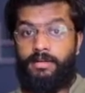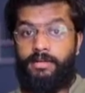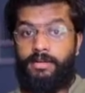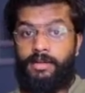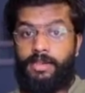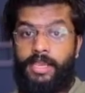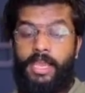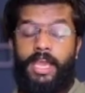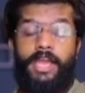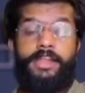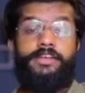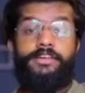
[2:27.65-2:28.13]

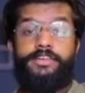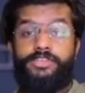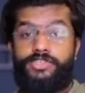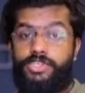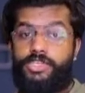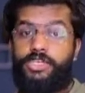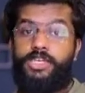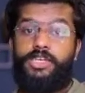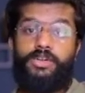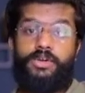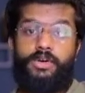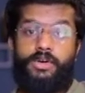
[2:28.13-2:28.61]
carrier
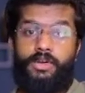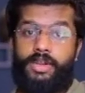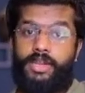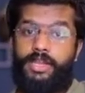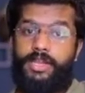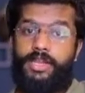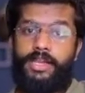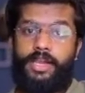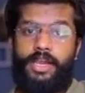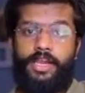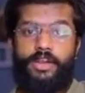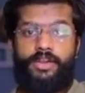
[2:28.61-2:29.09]
gene or
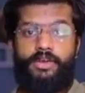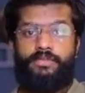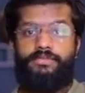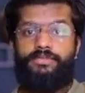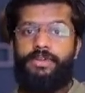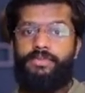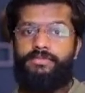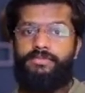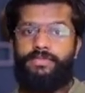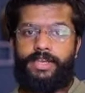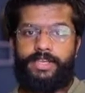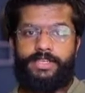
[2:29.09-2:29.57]
any kind of
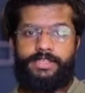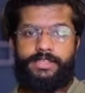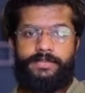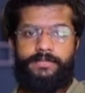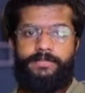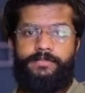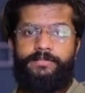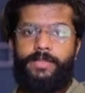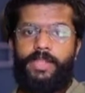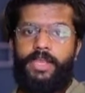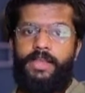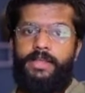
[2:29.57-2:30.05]
defect.
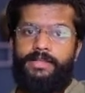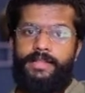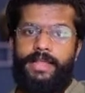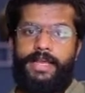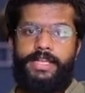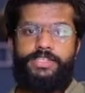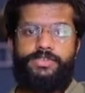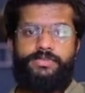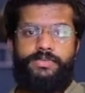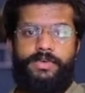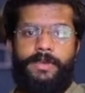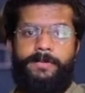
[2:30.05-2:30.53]

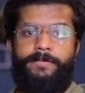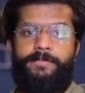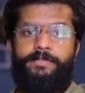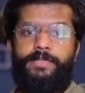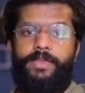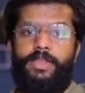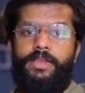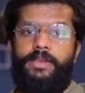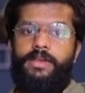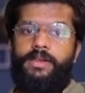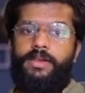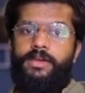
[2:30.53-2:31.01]
That's why.
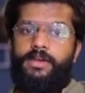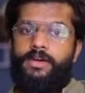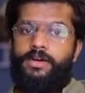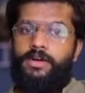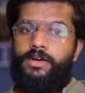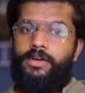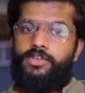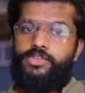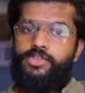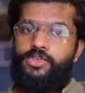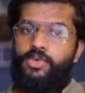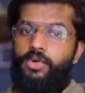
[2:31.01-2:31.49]

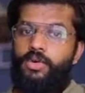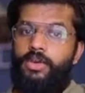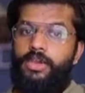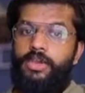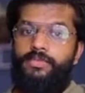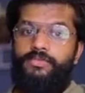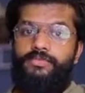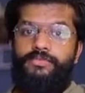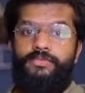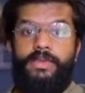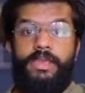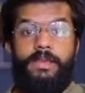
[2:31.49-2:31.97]
So
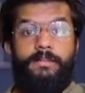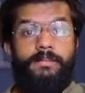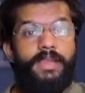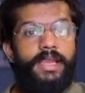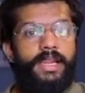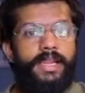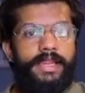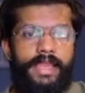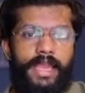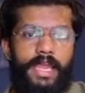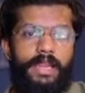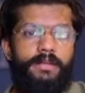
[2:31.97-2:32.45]
if
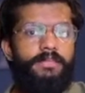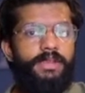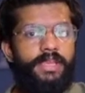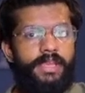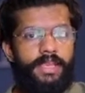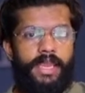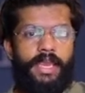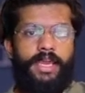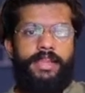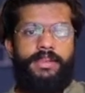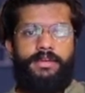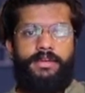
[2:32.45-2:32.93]
female can be
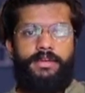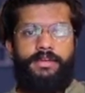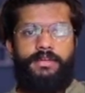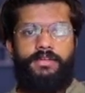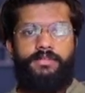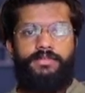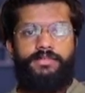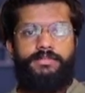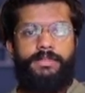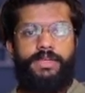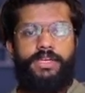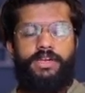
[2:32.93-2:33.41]
carrier,
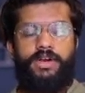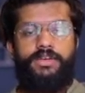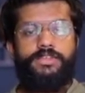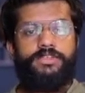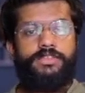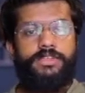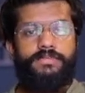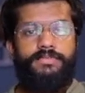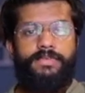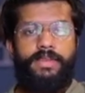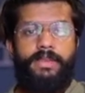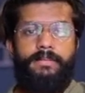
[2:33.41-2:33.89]
because
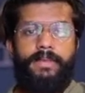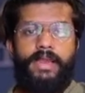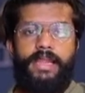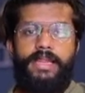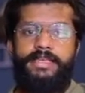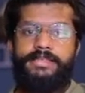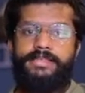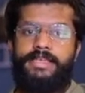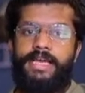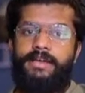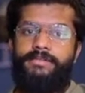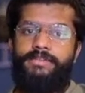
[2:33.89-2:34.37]
the female
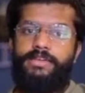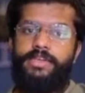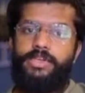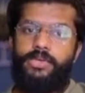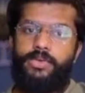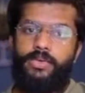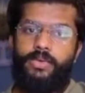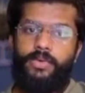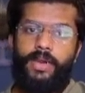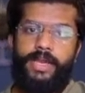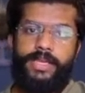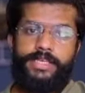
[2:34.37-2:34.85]
is having
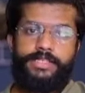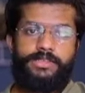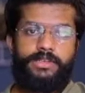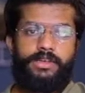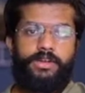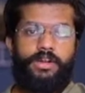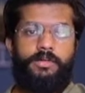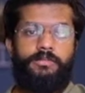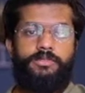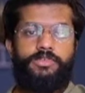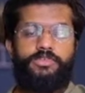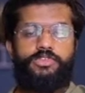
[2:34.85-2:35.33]
two X
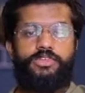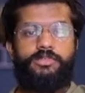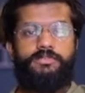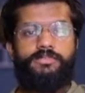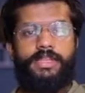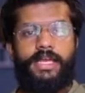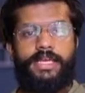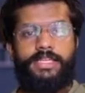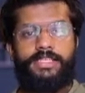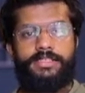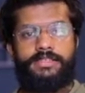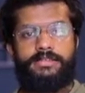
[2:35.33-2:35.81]
chromosomes,
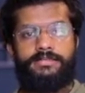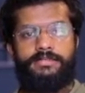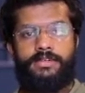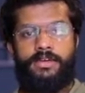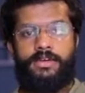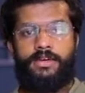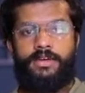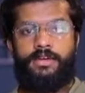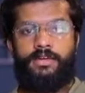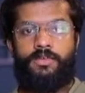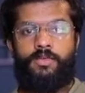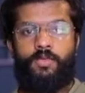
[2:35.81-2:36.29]
that's
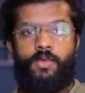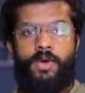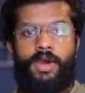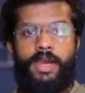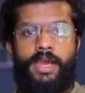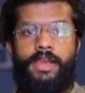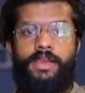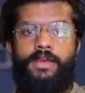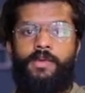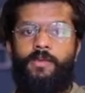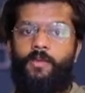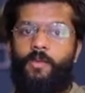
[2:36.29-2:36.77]

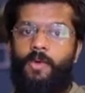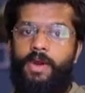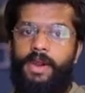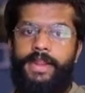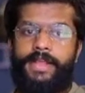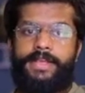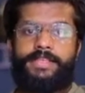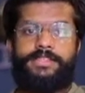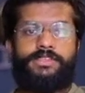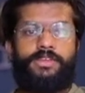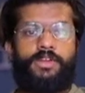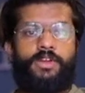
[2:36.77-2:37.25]
why one
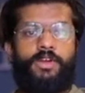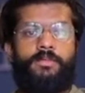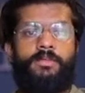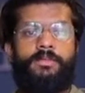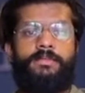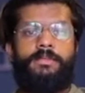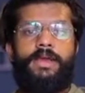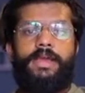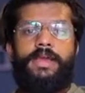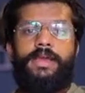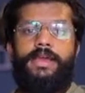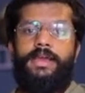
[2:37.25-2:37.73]
X
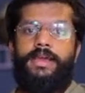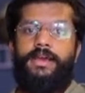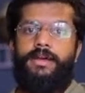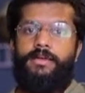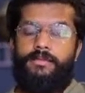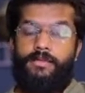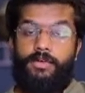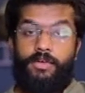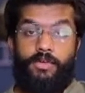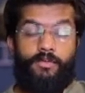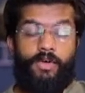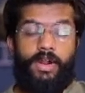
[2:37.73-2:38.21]

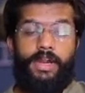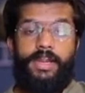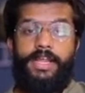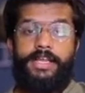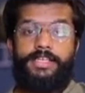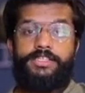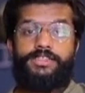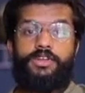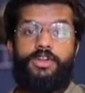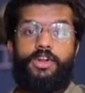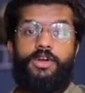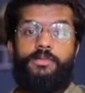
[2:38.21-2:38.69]

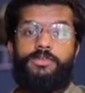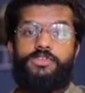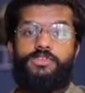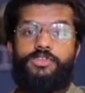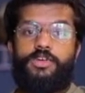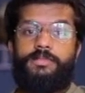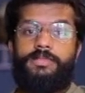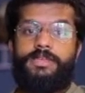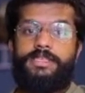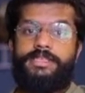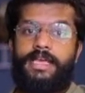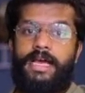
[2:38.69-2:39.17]

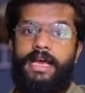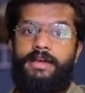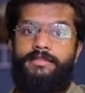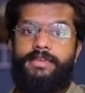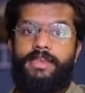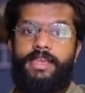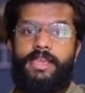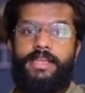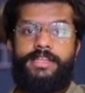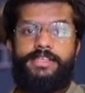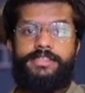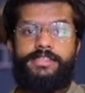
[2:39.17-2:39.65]
chromosome is
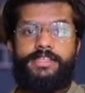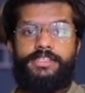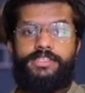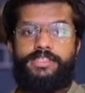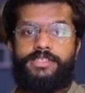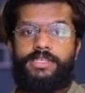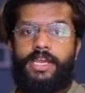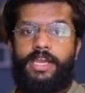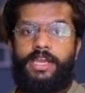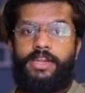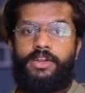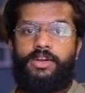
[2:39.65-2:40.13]
having any
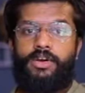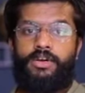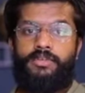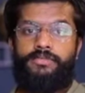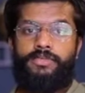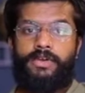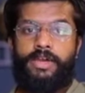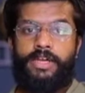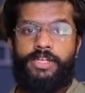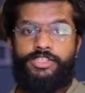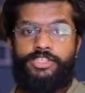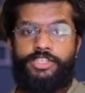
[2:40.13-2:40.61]
such kind
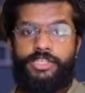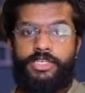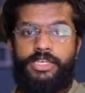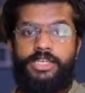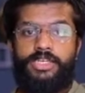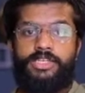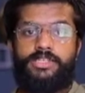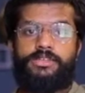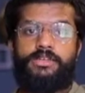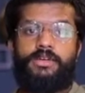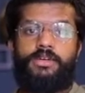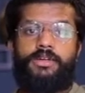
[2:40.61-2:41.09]
of
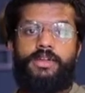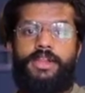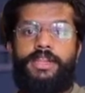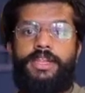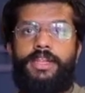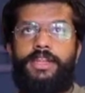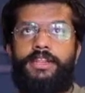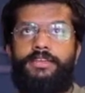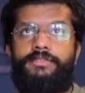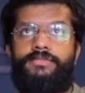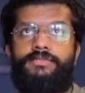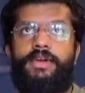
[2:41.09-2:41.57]
genes or
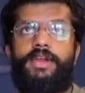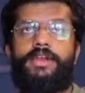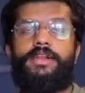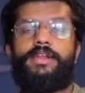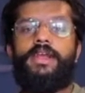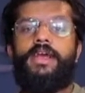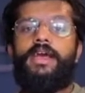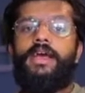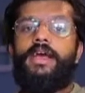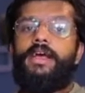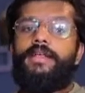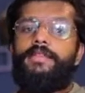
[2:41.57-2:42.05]
any defect,
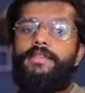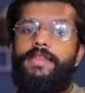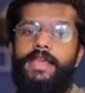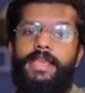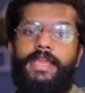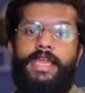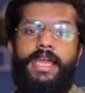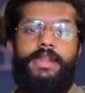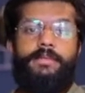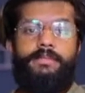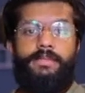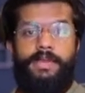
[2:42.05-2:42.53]
they
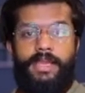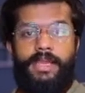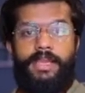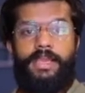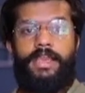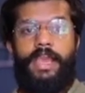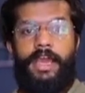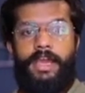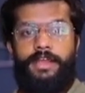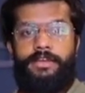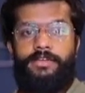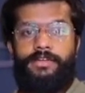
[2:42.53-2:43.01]
can be a
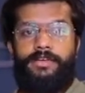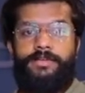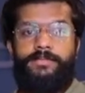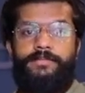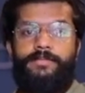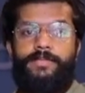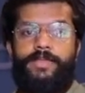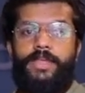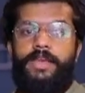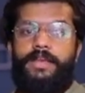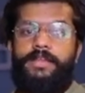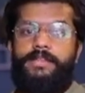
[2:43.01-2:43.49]
carrier.
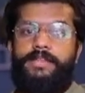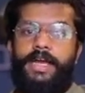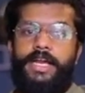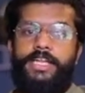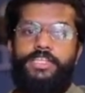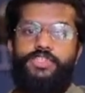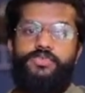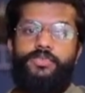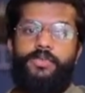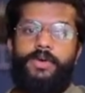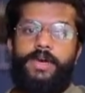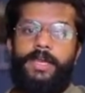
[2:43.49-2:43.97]

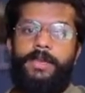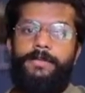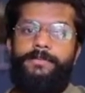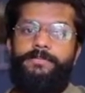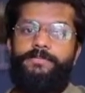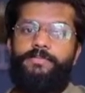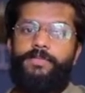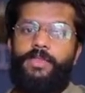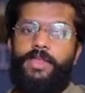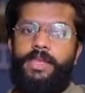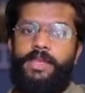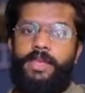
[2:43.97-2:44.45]
That's why.
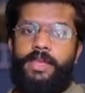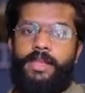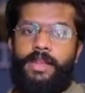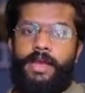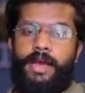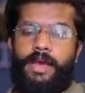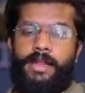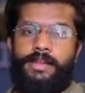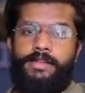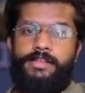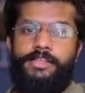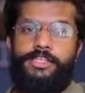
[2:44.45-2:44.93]
And
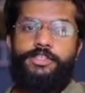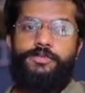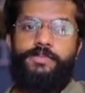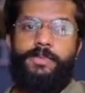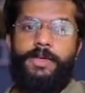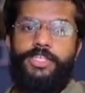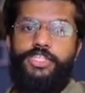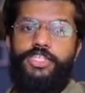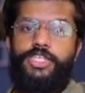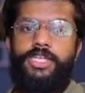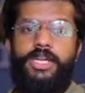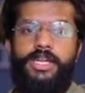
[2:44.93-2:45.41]
another
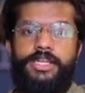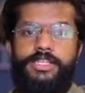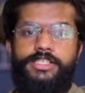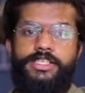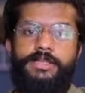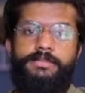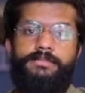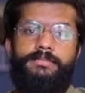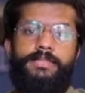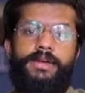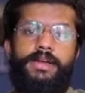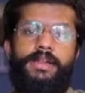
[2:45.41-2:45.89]
special
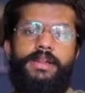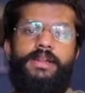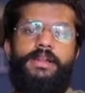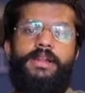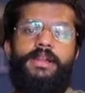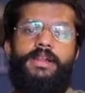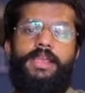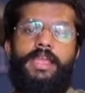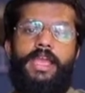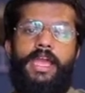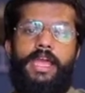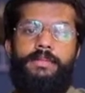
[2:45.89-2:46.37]
symbol
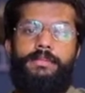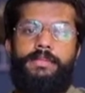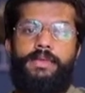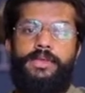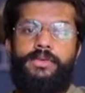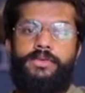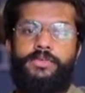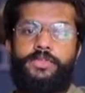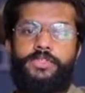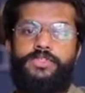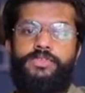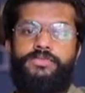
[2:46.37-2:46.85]
can be
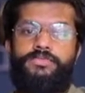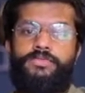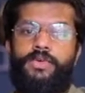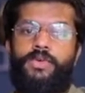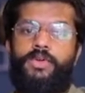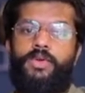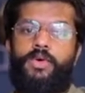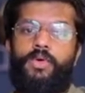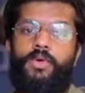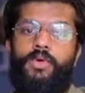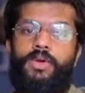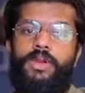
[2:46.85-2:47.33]
used
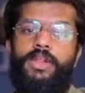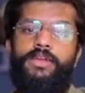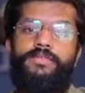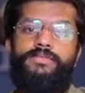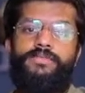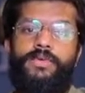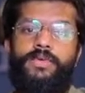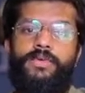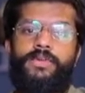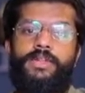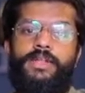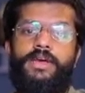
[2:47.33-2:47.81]
for only
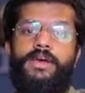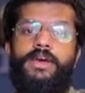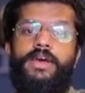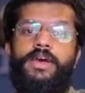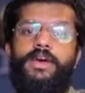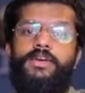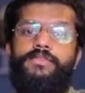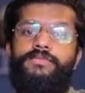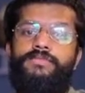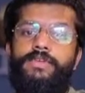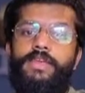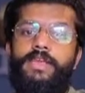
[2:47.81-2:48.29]
for the
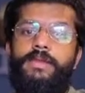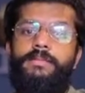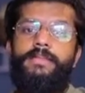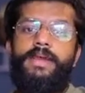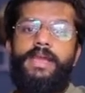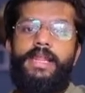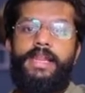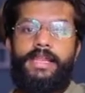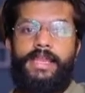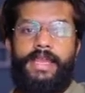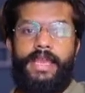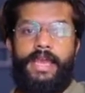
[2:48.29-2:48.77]

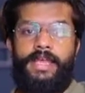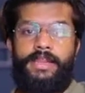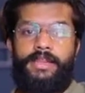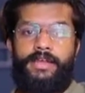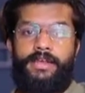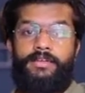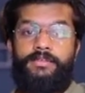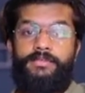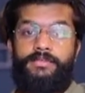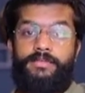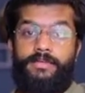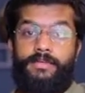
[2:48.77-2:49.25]
female
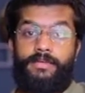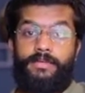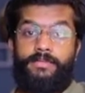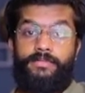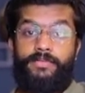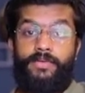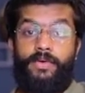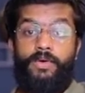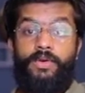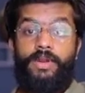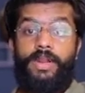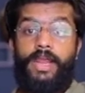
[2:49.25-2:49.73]
carrier
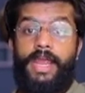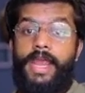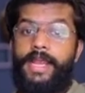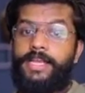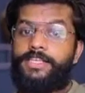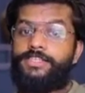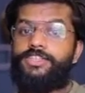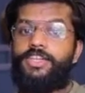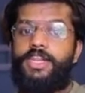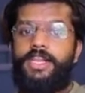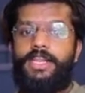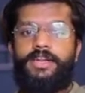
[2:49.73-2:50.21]
for
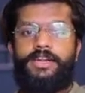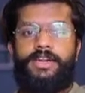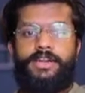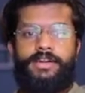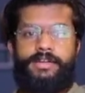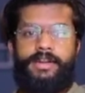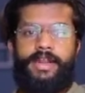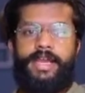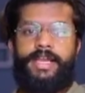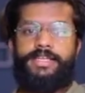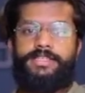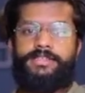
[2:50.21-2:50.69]
X-linked
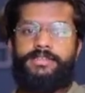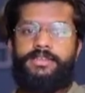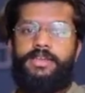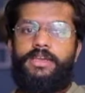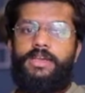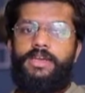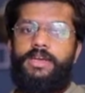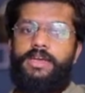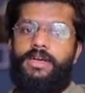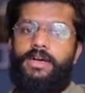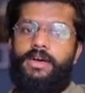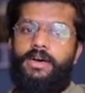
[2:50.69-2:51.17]
traits,
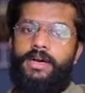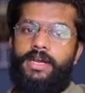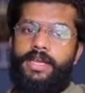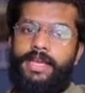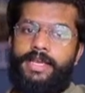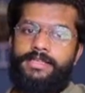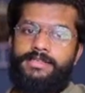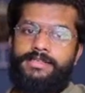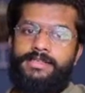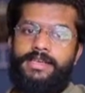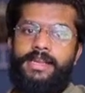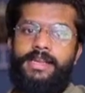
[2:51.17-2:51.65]

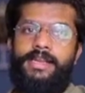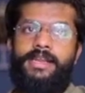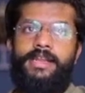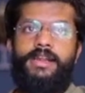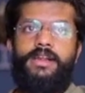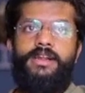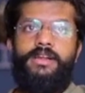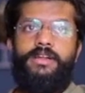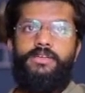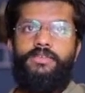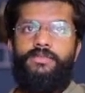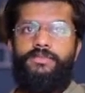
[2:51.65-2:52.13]
a
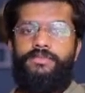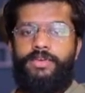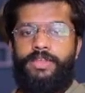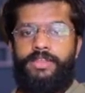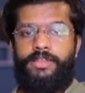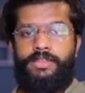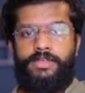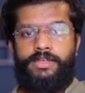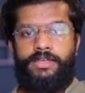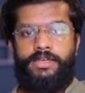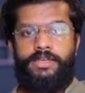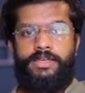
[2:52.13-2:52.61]
circle
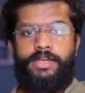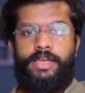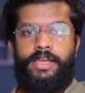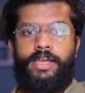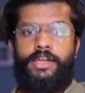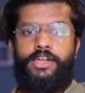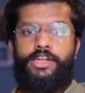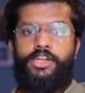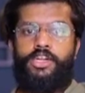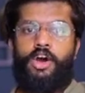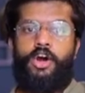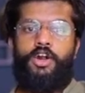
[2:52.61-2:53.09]
with
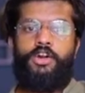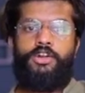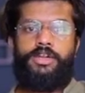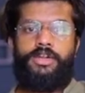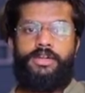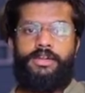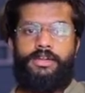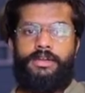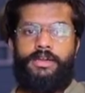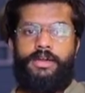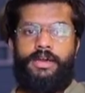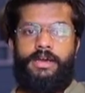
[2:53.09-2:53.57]
a
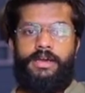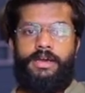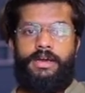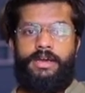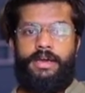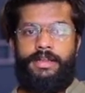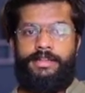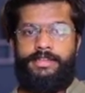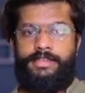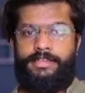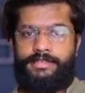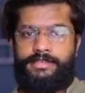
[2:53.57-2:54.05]
dot
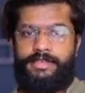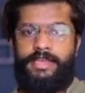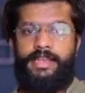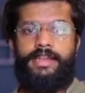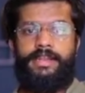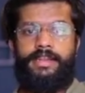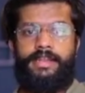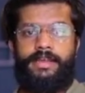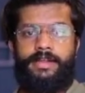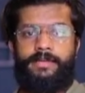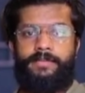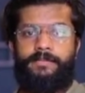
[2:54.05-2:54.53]
at the
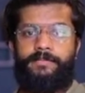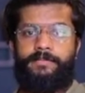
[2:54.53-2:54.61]
center.